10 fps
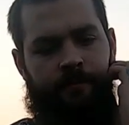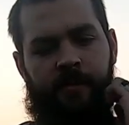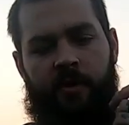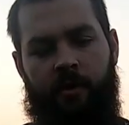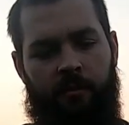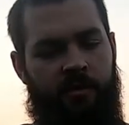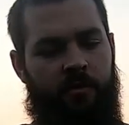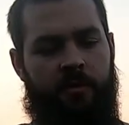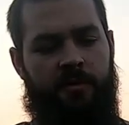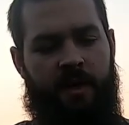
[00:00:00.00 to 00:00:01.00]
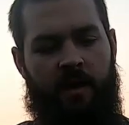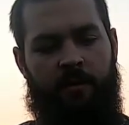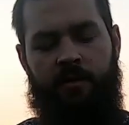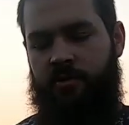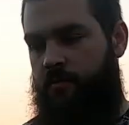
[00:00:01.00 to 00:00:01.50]
you're going to be doing
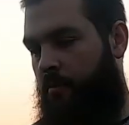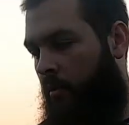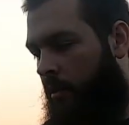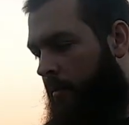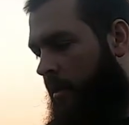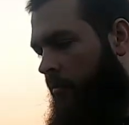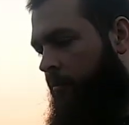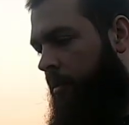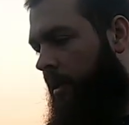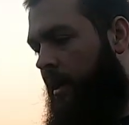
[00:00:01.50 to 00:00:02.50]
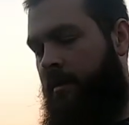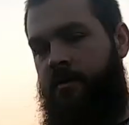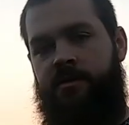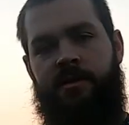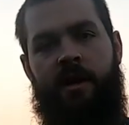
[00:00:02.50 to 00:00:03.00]
damage pulling them out with
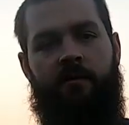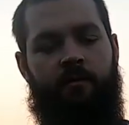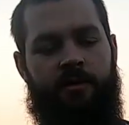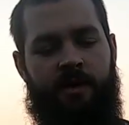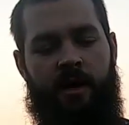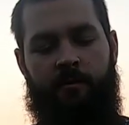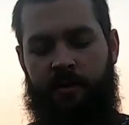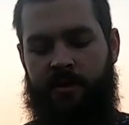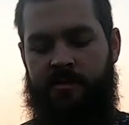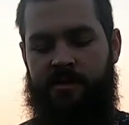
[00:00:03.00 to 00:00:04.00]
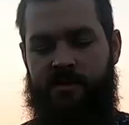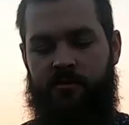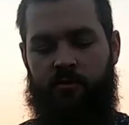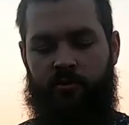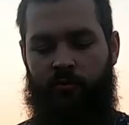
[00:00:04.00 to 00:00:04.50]
pliers every time, because this
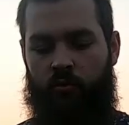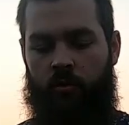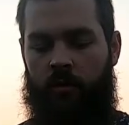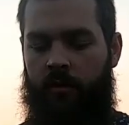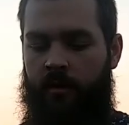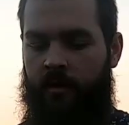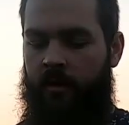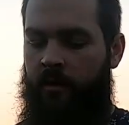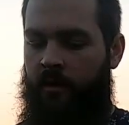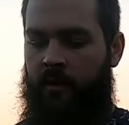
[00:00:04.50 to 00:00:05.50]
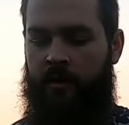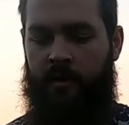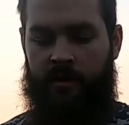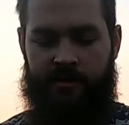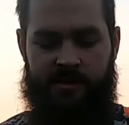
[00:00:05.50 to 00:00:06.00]
little tool
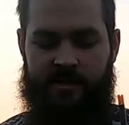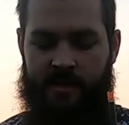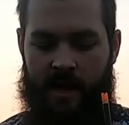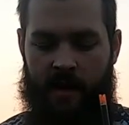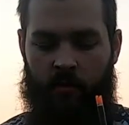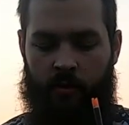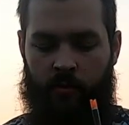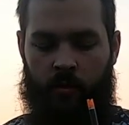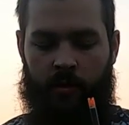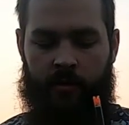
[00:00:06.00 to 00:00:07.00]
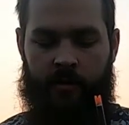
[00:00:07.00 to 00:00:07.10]
does not want to work.